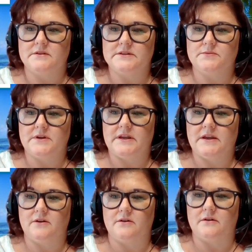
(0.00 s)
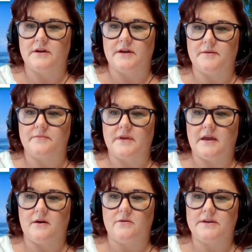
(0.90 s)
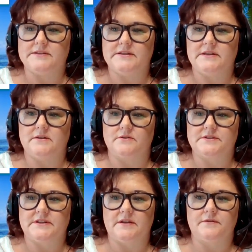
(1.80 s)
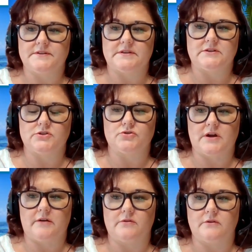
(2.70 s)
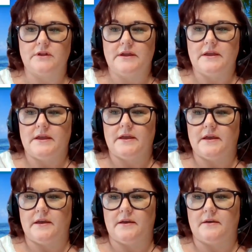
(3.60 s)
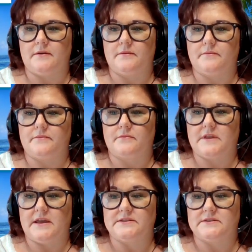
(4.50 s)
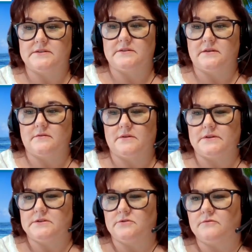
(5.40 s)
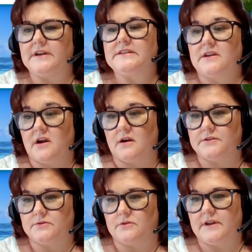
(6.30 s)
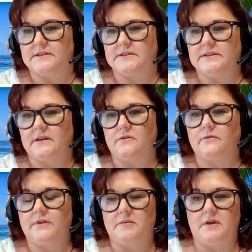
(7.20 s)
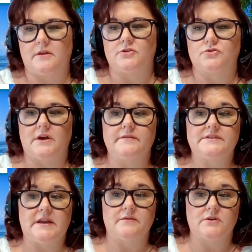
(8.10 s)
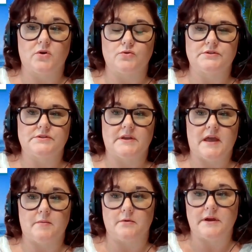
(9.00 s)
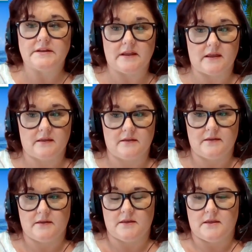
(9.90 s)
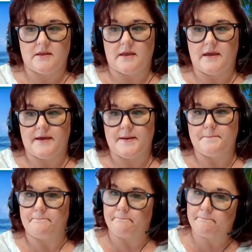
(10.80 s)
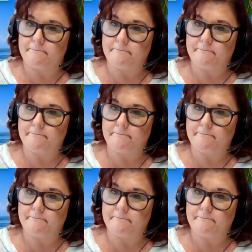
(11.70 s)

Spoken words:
this one here, how easy or safe is it to travel uh, as to rent a car, sorry, as a single female and drive down the coast to Cabarete? Um,